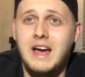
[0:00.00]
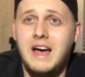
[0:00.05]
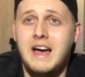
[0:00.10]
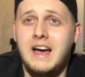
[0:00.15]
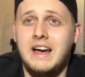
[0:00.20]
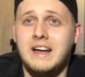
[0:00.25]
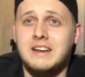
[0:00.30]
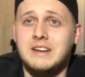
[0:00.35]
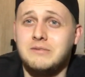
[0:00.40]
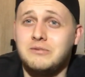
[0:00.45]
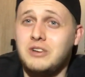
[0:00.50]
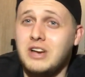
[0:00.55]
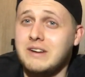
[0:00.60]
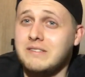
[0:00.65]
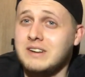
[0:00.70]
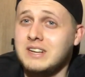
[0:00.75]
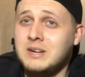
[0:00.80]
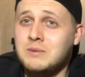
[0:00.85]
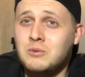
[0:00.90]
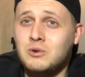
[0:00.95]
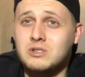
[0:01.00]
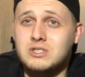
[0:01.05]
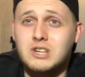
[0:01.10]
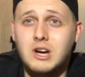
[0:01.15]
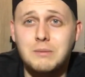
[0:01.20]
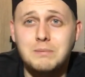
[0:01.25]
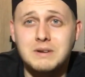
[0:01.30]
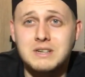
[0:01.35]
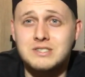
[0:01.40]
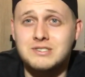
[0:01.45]
And if you have any more
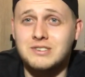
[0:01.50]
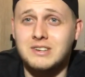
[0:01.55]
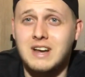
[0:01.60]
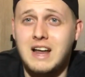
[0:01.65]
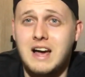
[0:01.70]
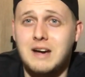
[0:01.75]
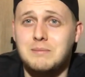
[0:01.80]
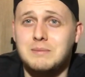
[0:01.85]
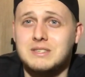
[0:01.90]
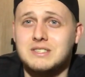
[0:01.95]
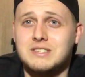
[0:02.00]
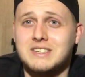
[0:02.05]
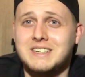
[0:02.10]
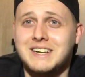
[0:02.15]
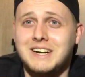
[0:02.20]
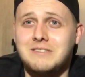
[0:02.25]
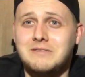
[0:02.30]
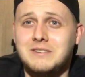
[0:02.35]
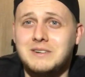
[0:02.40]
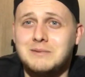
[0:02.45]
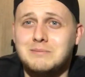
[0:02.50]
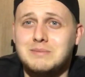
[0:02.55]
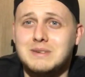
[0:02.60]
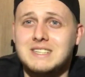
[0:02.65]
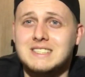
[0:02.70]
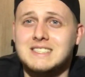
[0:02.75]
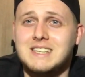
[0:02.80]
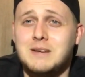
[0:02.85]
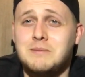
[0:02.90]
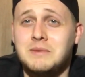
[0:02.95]
topics you'd like me to cover,
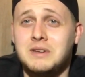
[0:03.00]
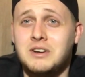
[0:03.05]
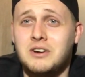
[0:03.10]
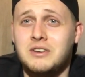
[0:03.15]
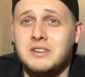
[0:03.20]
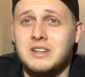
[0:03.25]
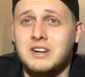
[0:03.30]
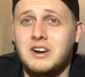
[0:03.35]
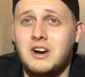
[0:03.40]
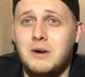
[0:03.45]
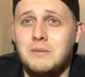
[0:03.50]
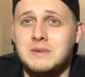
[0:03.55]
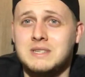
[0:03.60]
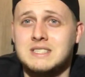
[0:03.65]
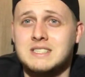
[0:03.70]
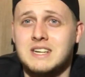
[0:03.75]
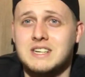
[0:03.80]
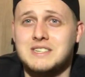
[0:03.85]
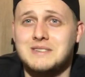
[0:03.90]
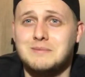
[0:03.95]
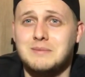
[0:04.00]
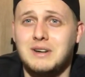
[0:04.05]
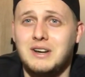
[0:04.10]
please let me know in the comments section